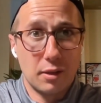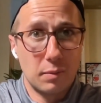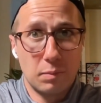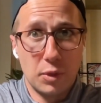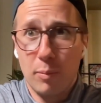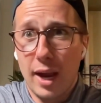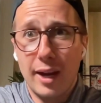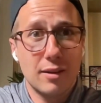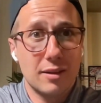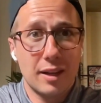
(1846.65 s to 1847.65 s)
Like, your
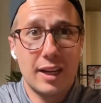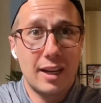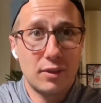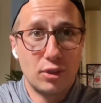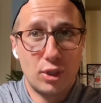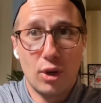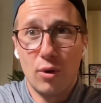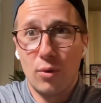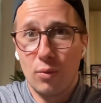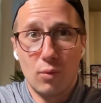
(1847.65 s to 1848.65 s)
buyer is going to have to
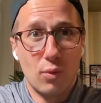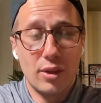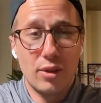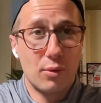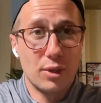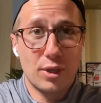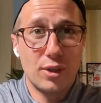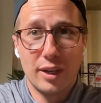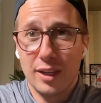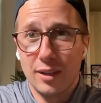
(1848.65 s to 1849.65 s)
show what the
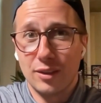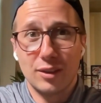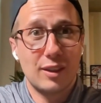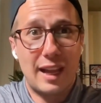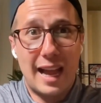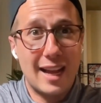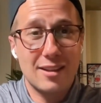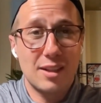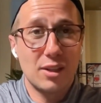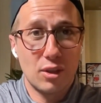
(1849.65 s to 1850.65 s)
return is
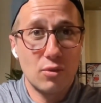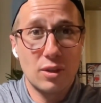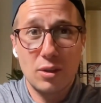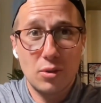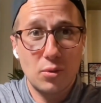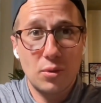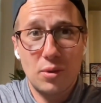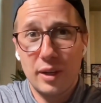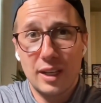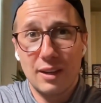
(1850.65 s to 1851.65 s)
as they're using the
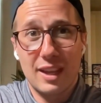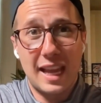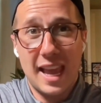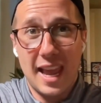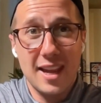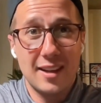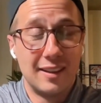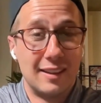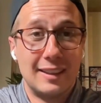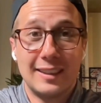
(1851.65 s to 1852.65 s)
tool. And if they
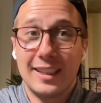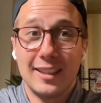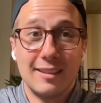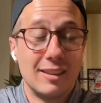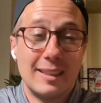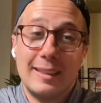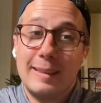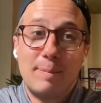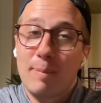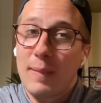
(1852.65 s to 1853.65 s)
can't, then
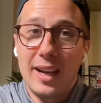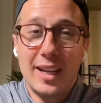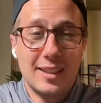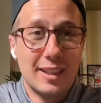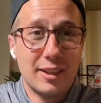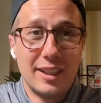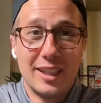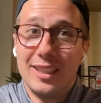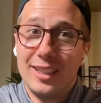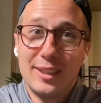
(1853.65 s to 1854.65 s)
I hate to tell
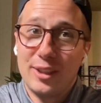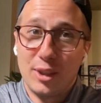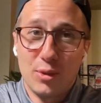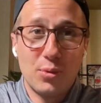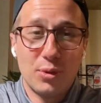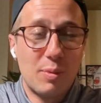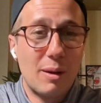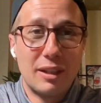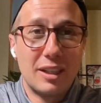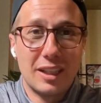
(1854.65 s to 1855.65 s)
you, your tool is
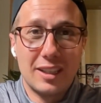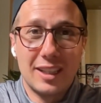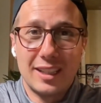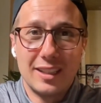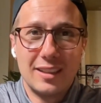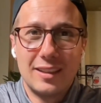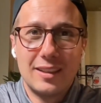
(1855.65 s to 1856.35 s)
probably going to get cut.